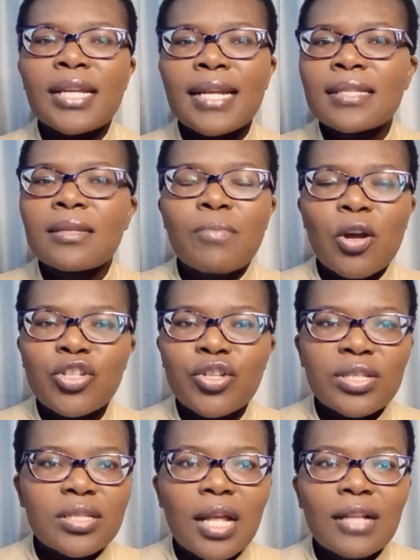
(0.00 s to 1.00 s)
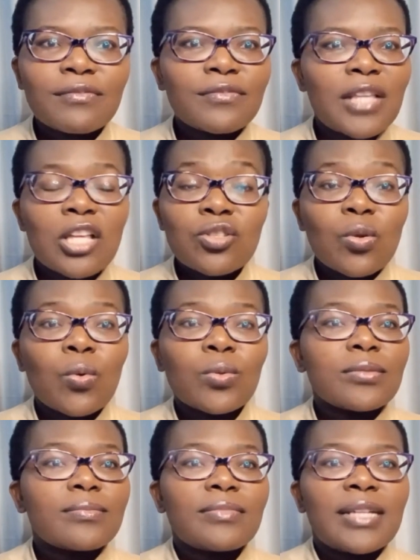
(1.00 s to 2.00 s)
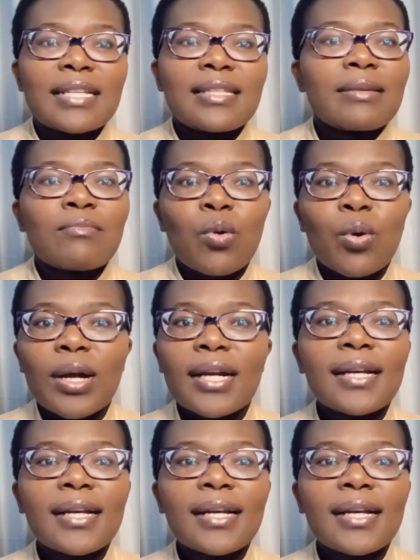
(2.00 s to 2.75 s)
tell us about yourself. That's all, nothing more.